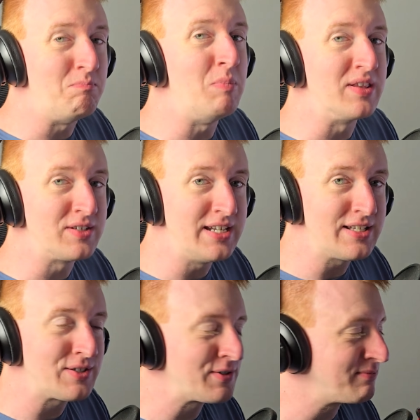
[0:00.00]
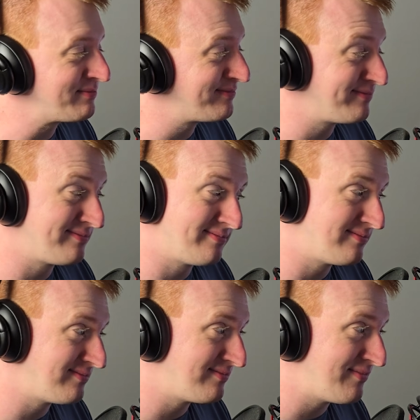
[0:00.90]
business,
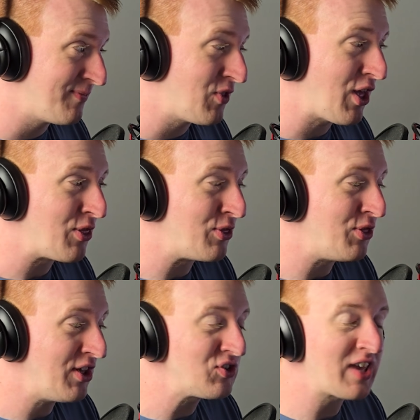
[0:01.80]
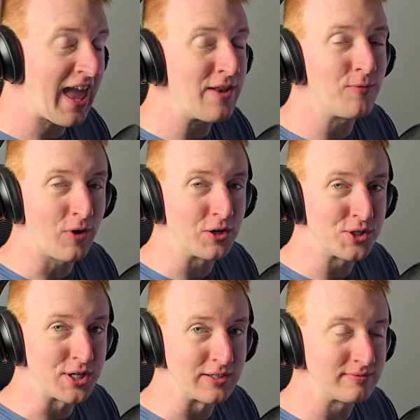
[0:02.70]
this can
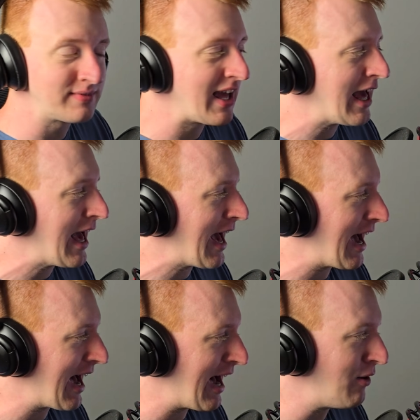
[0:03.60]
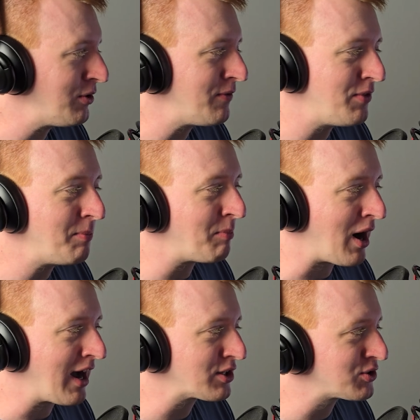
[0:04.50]
function. Out of the
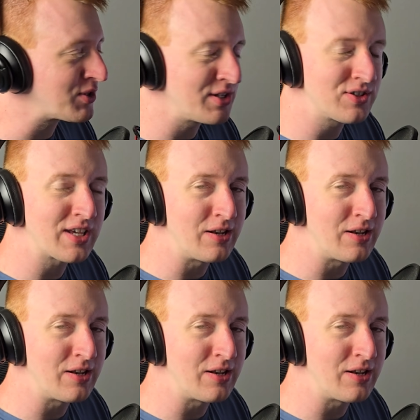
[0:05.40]
box, this can